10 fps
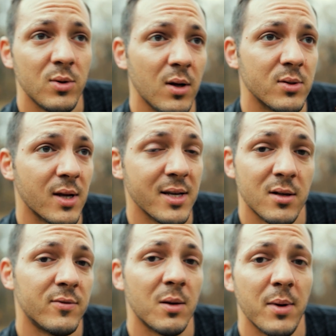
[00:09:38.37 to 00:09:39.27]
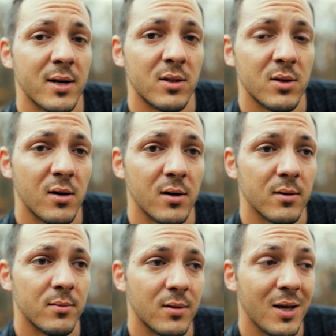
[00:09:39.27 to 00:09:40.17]
who knows? I still have to get back to the car.
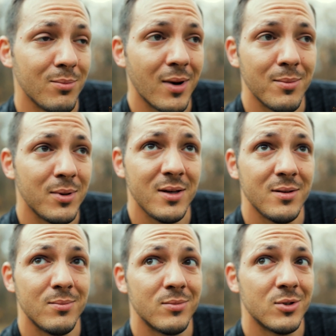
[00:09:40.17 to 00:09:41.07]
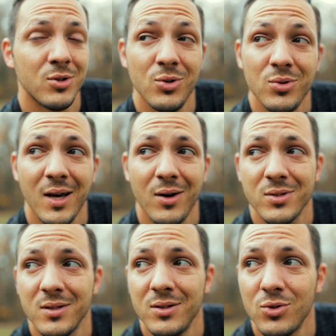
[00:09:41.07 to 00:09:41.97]
It might be
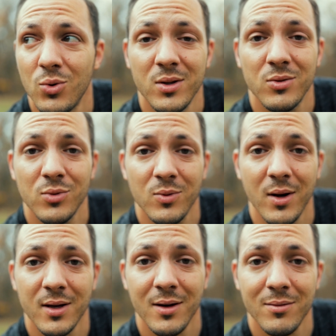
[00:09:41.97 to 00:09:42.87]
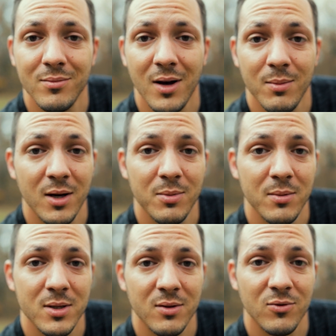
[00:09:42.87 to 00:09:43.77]
2023 right now. I might be
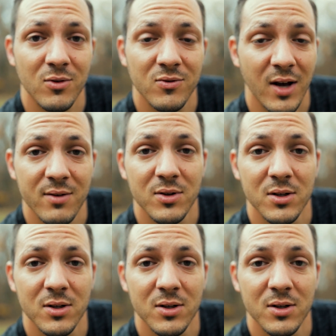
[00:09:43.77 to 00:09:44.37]
missing for five